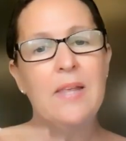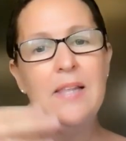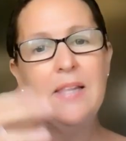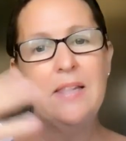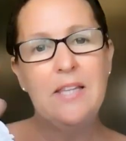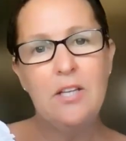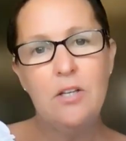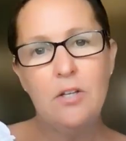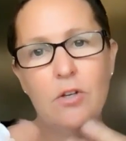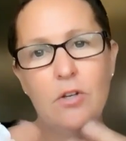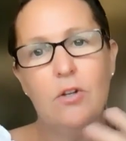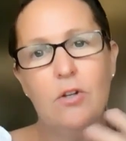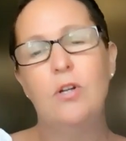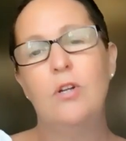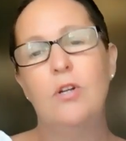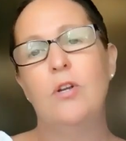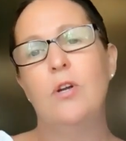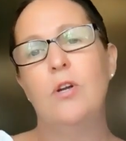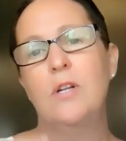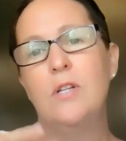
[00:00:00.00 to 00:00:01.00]

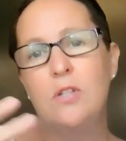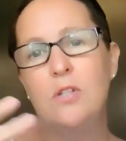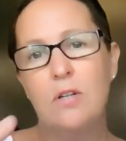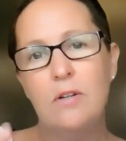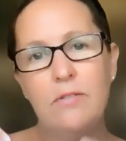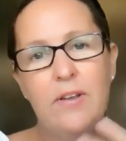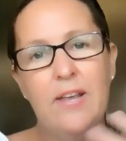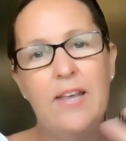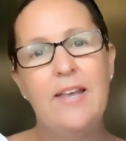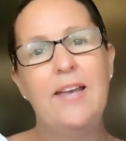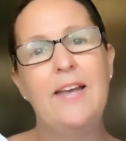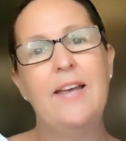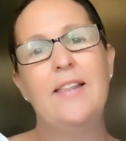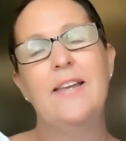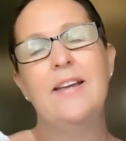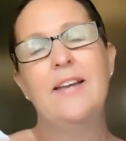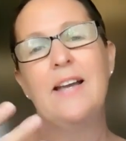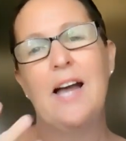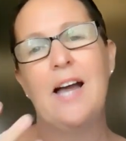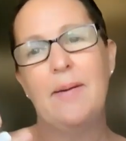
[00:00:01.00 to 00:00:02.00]
You can sort of hear
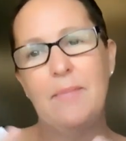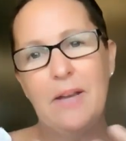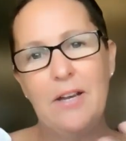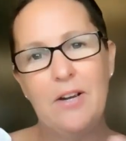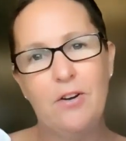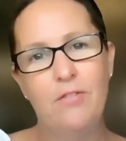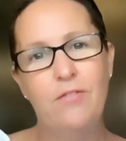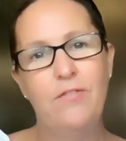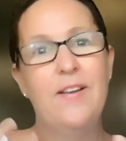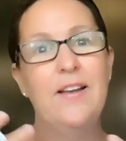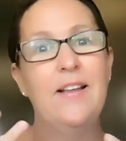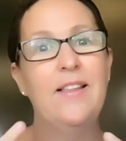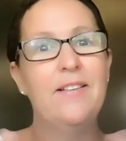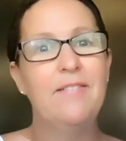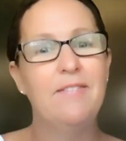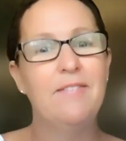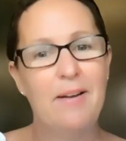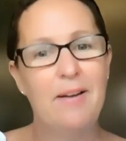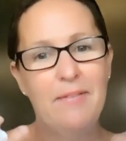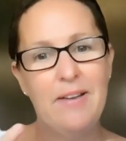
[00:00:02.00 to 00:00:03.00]
them coming or feel
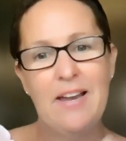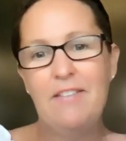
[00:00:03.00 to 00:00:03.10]
them coming.